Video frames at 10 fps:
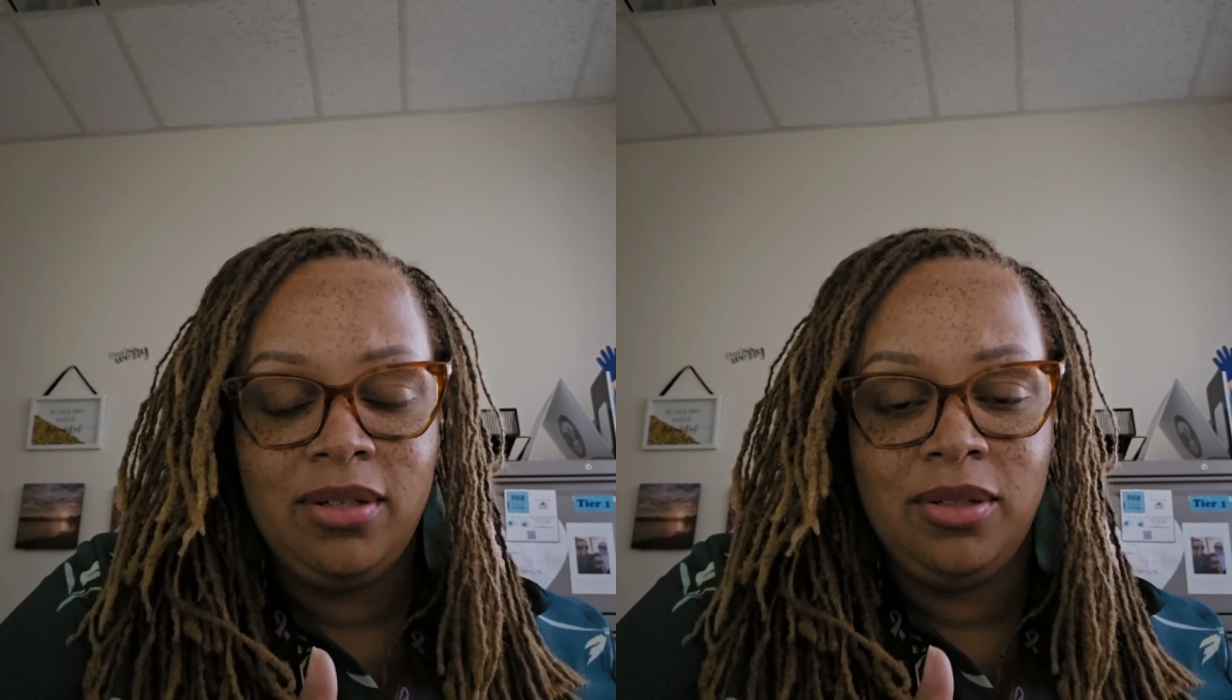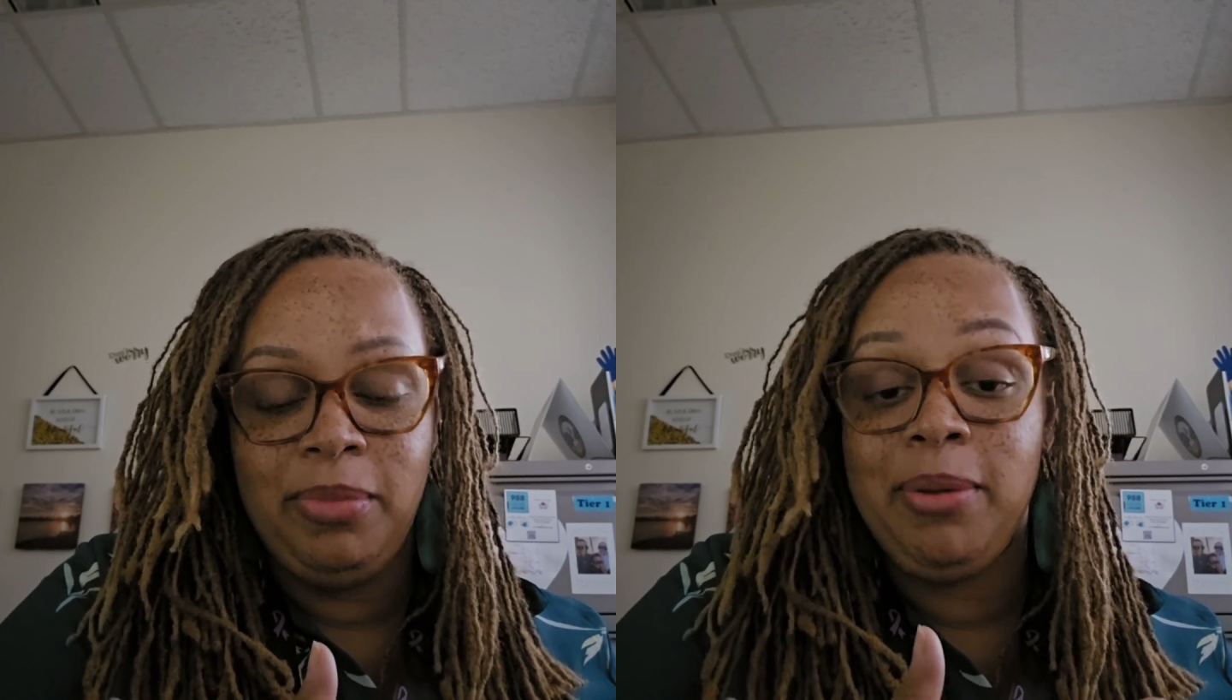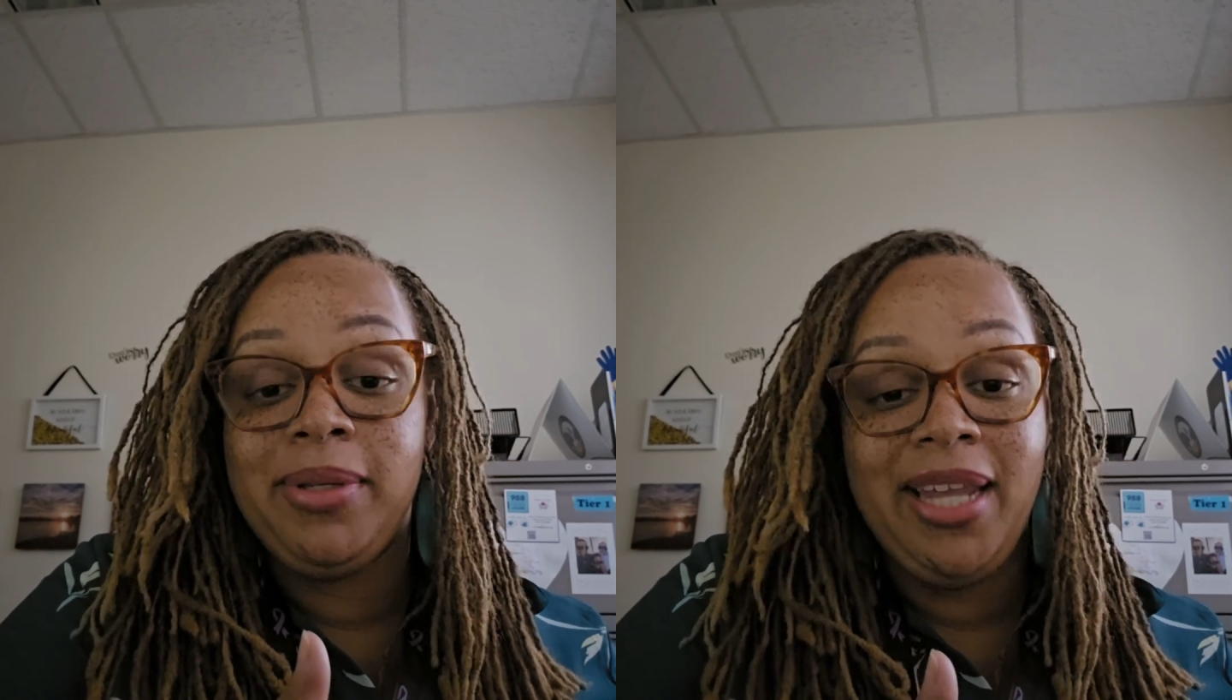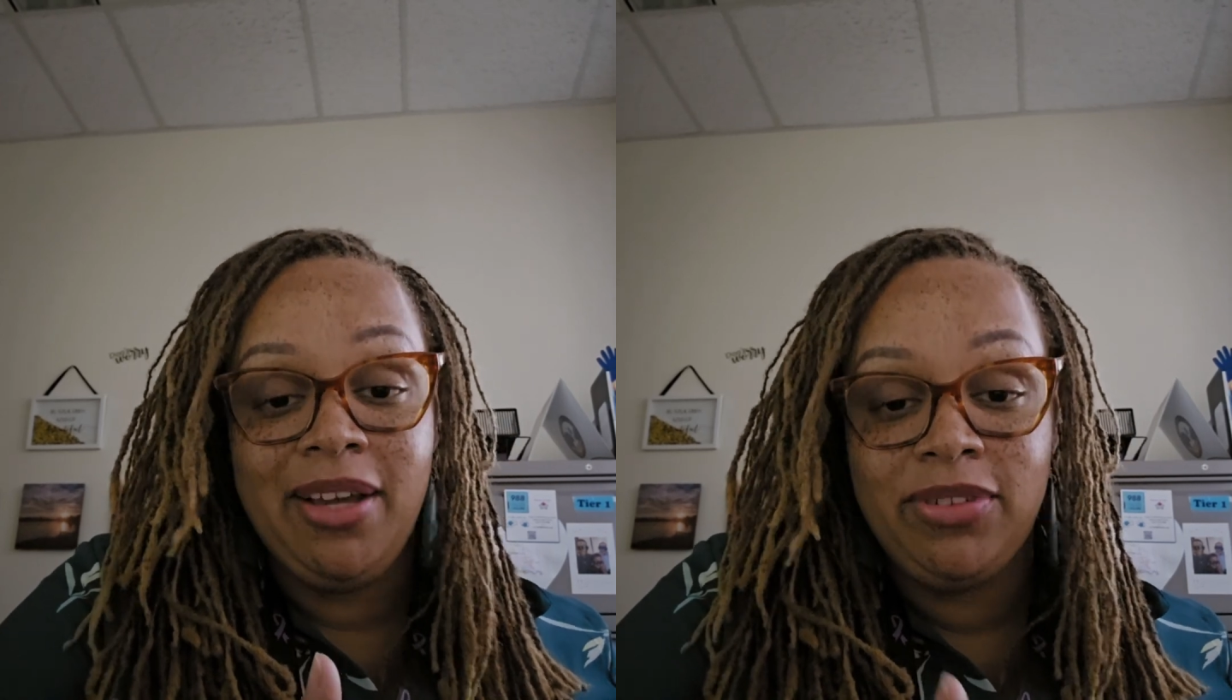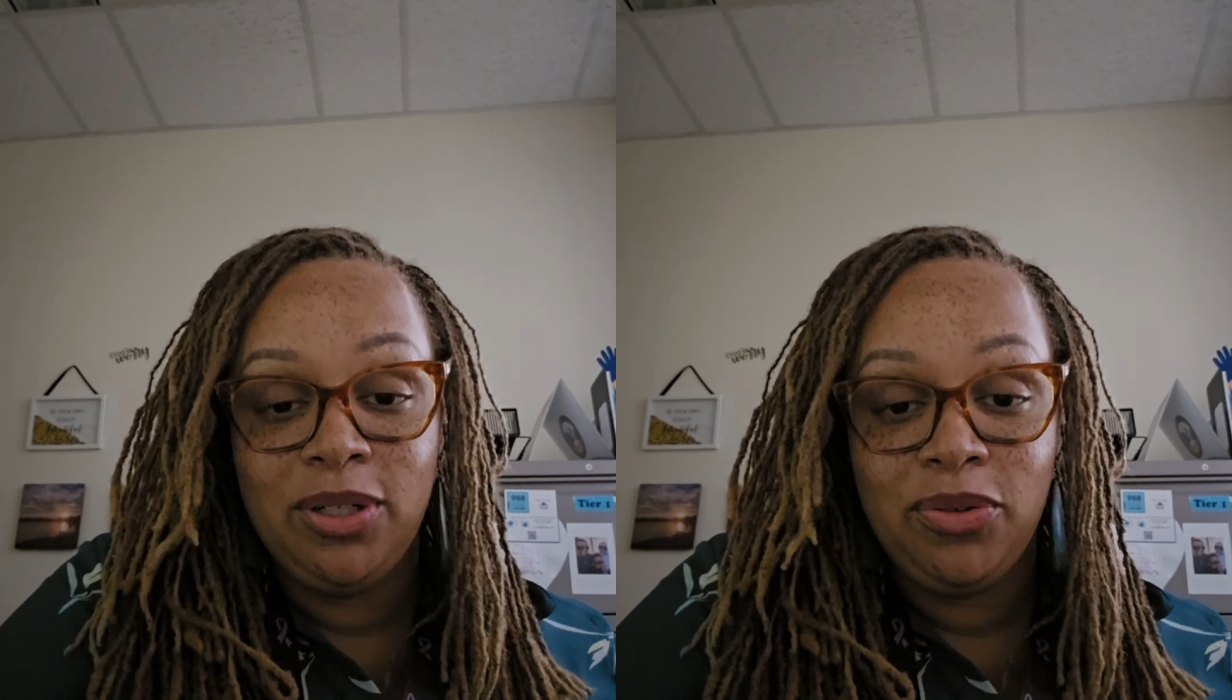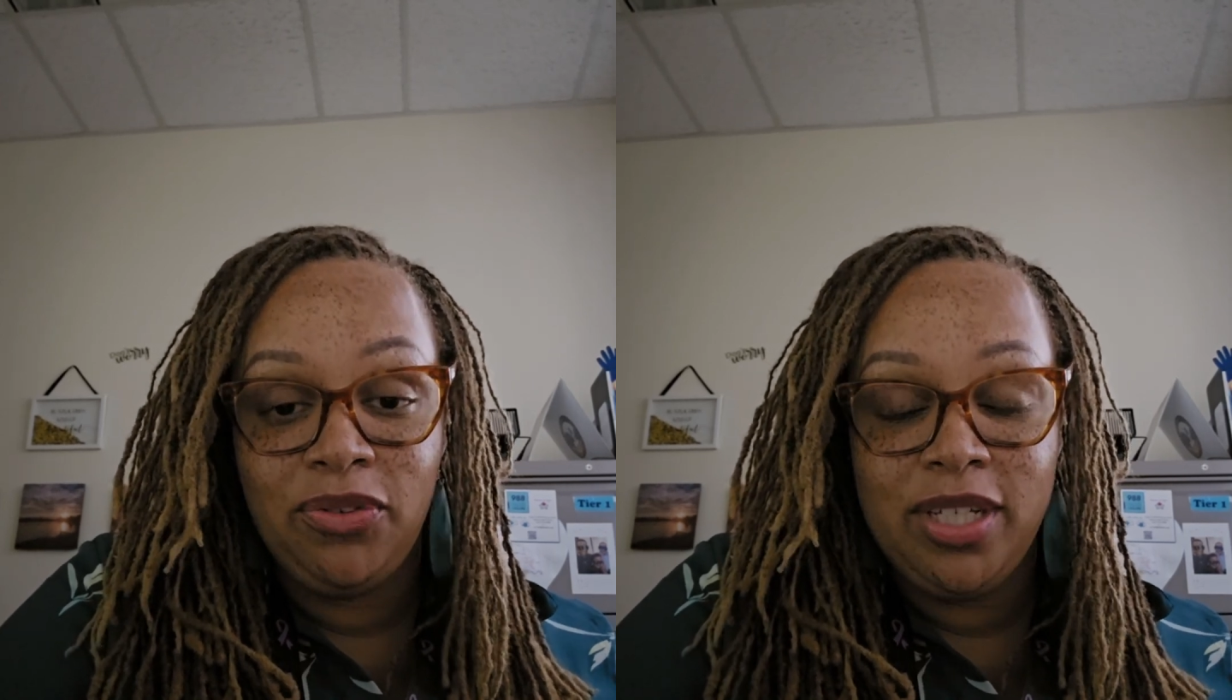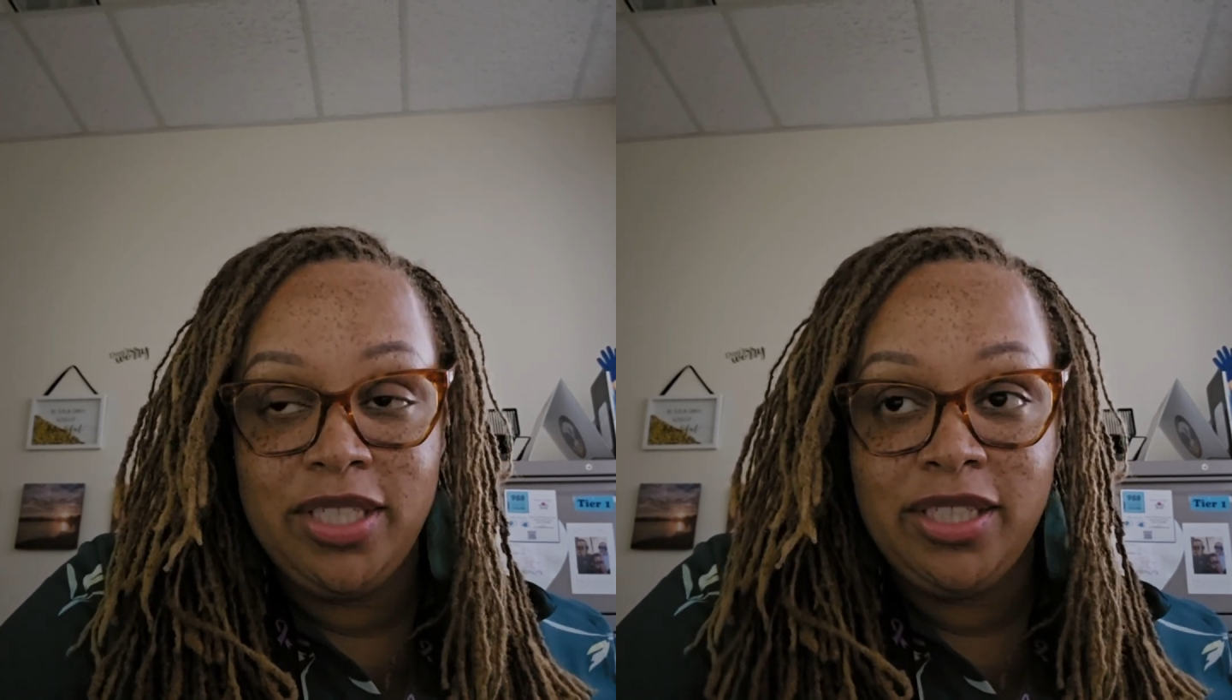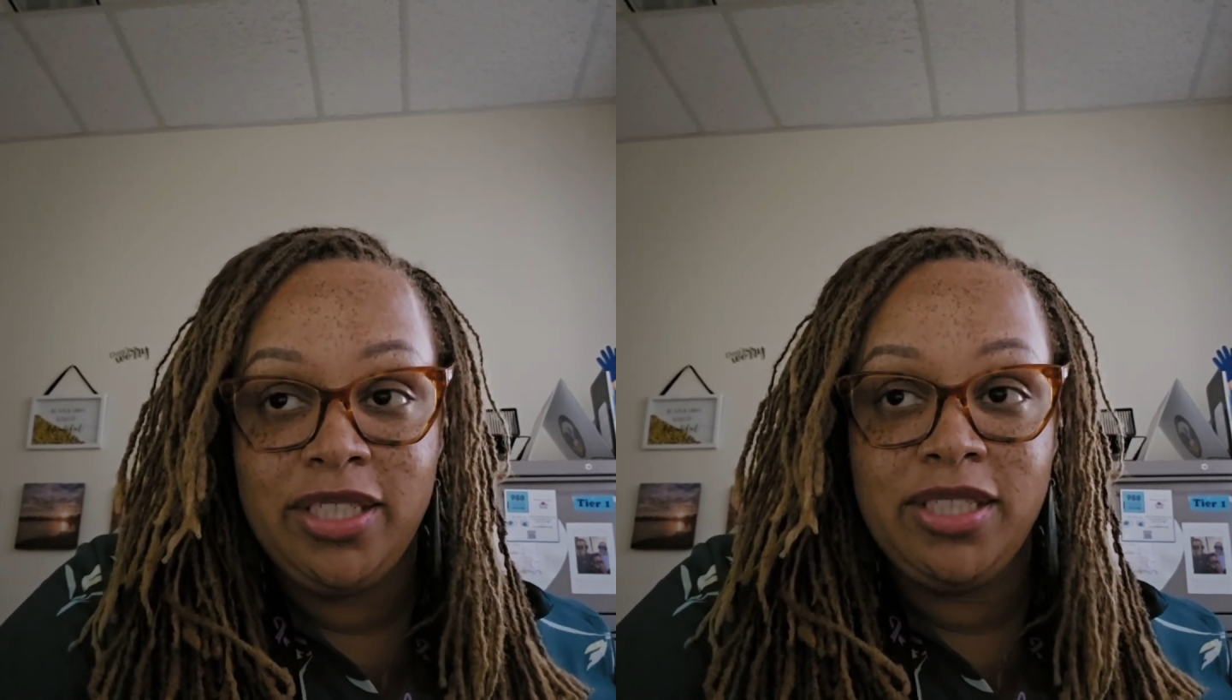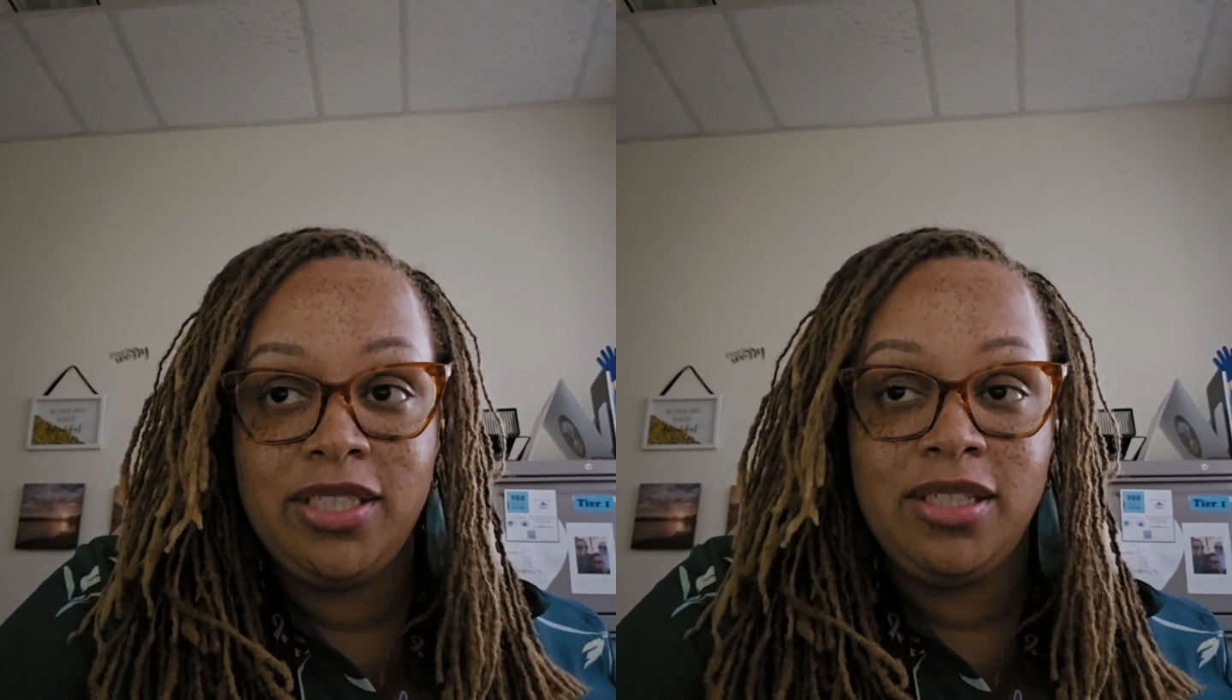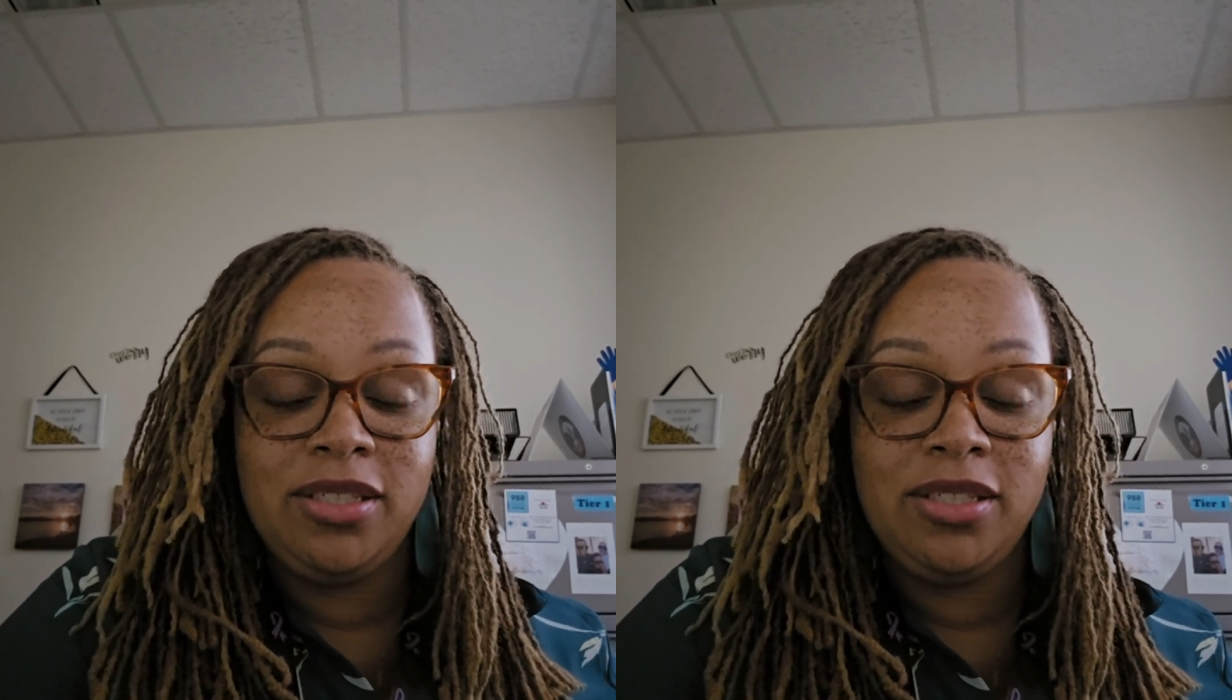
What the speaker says: maybe lifelong residents,